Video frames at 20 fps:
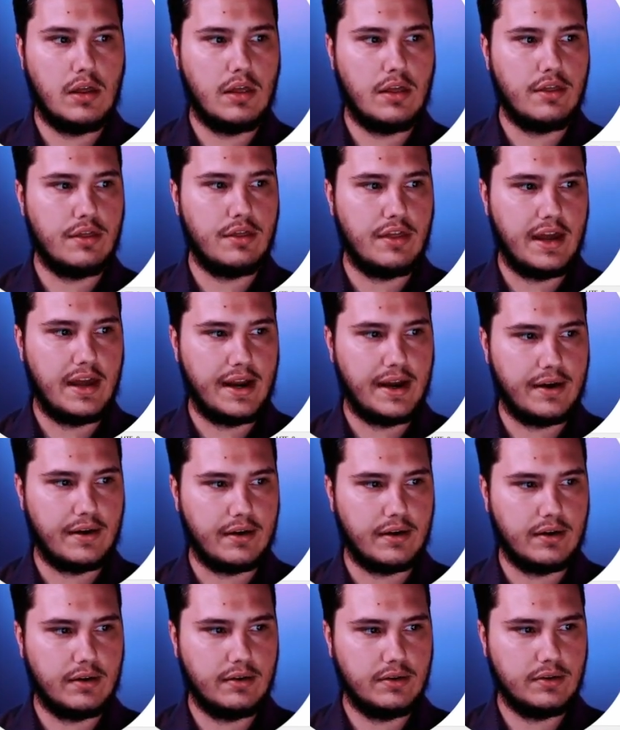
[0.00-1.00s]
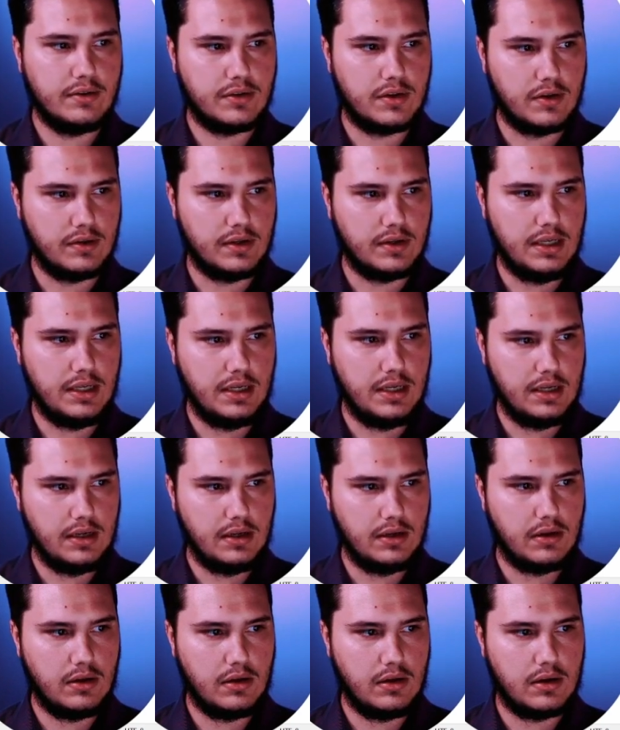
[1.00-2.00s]
there, so
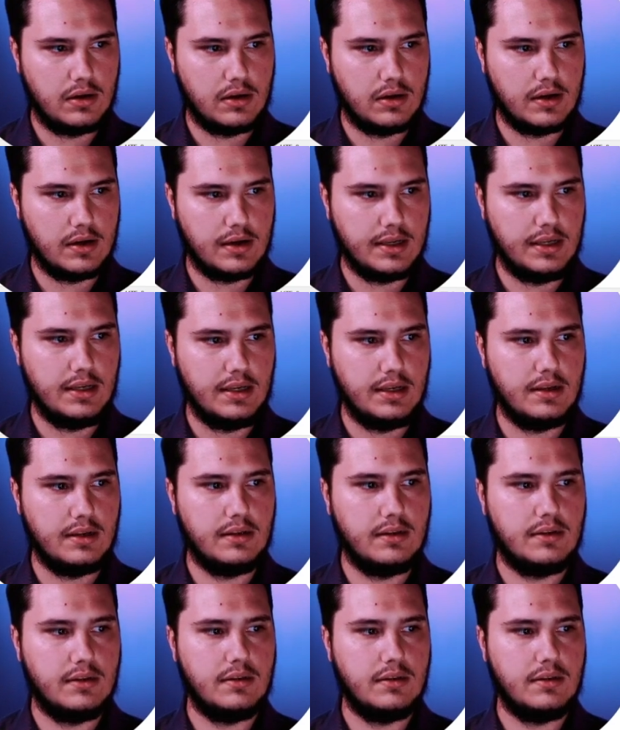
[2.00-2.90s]
E-R-E,